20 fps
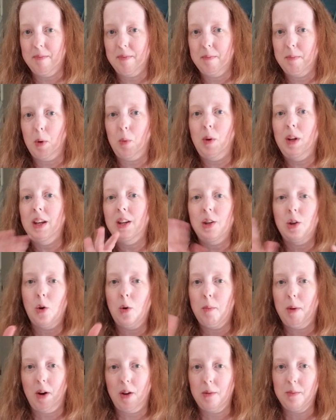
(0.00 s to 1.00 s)
but we didn't know
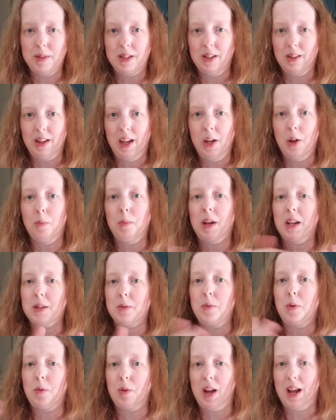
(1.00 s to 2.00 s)
about them until later because
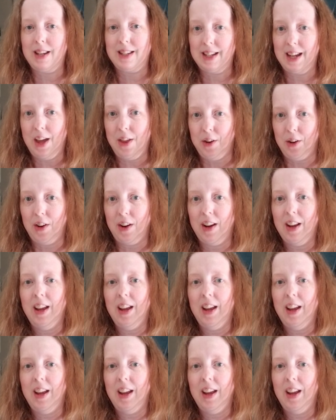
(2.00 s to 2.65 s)
we were not together.